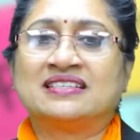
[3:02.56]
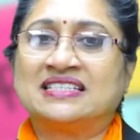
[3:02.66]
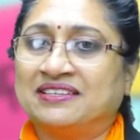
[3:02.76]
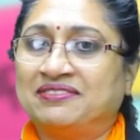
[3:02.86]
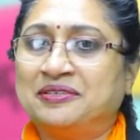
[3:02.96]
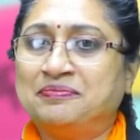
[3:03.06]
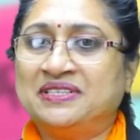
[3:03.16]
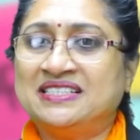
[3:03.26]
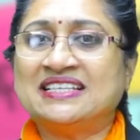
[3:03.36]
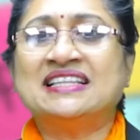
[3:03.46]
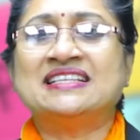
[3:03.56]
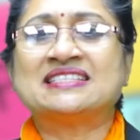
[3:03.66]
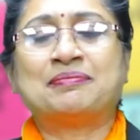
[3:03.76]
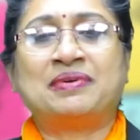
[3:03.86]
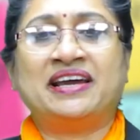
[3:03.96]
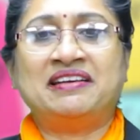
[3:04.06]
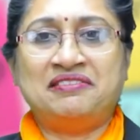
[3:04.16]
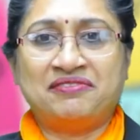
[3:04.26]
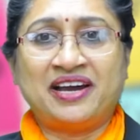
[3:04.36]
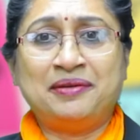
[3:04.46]
Developments in the supplier
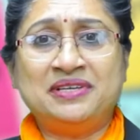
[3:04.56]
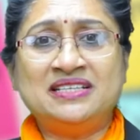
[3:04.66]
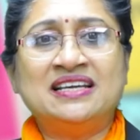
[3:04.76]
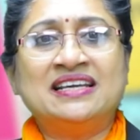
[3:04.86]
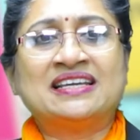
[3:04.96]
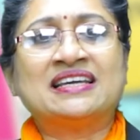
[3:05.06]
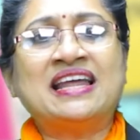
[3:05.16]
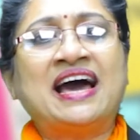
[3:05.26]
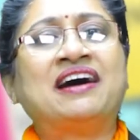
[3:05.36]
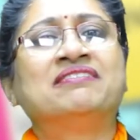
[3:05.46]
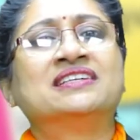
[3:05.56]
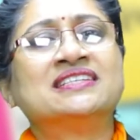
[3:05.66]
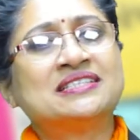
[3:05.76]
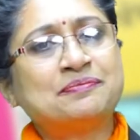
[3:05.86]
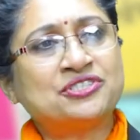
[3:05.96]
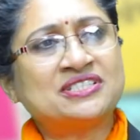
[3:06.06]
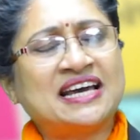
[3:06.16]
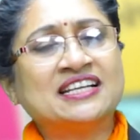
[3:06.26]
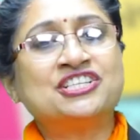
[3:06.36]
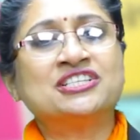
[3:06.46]
environment can have a
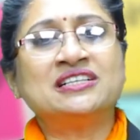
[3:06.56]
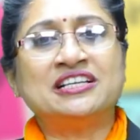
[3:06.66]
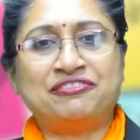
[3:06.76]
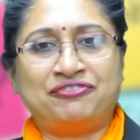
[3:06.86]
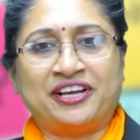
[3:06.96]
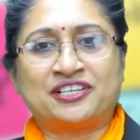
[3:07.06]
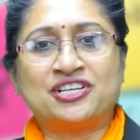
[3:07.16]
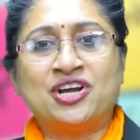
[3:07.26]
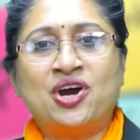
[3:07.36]
substantial effect